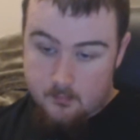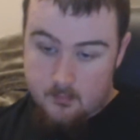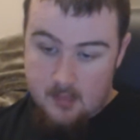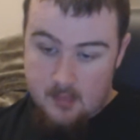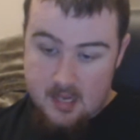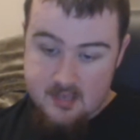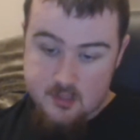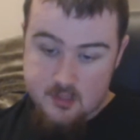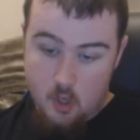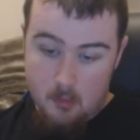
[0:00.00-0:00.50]

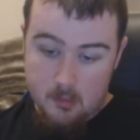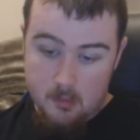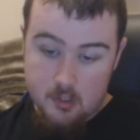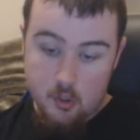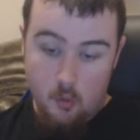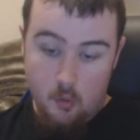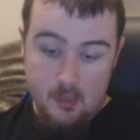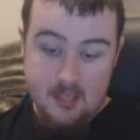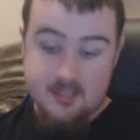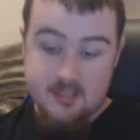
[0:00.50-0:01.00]
it's commonly
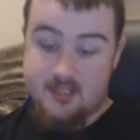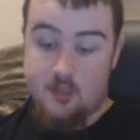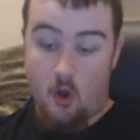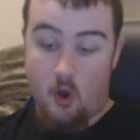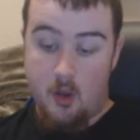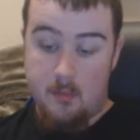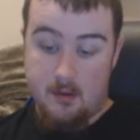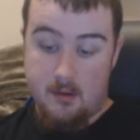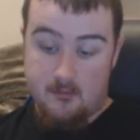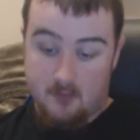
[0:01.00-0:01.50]
known as
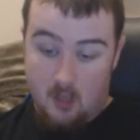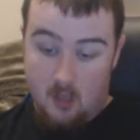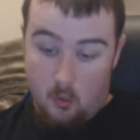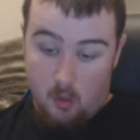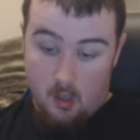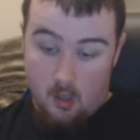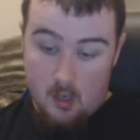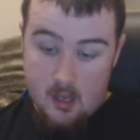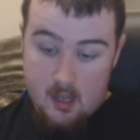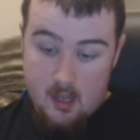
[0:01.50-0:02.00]
soybean
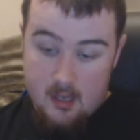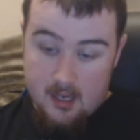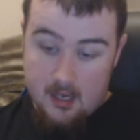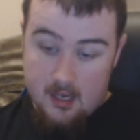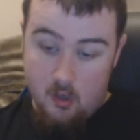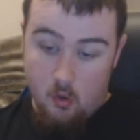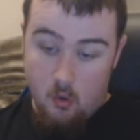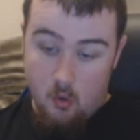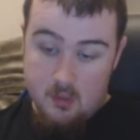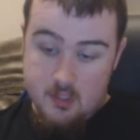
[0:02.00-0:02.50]
flour.
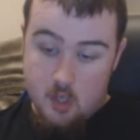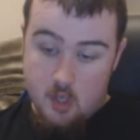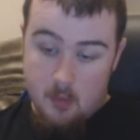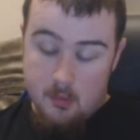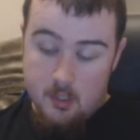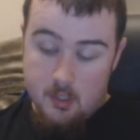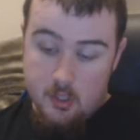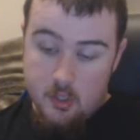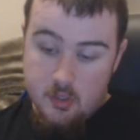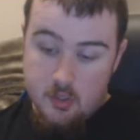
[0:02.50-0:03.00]
Kineko is
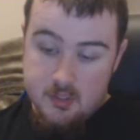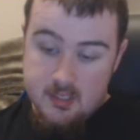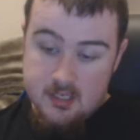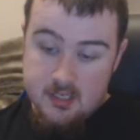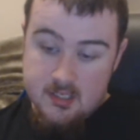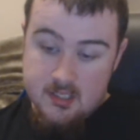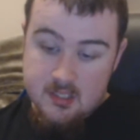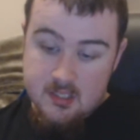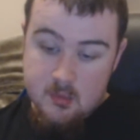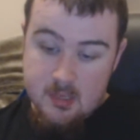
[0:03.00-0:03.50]
commonly used
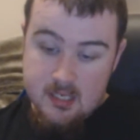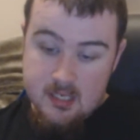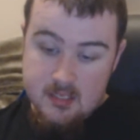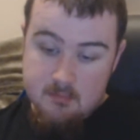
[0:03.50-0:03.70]
in sweets,